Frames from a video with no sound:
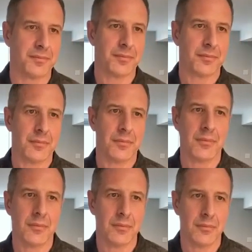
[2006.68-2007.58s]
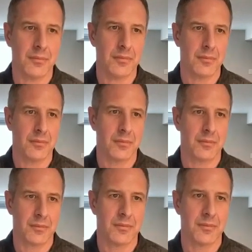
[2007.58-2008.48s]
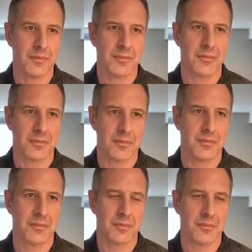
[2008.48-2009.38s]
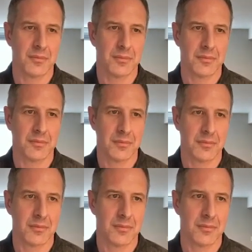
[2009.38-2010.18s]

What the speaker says: The person shown says nothing.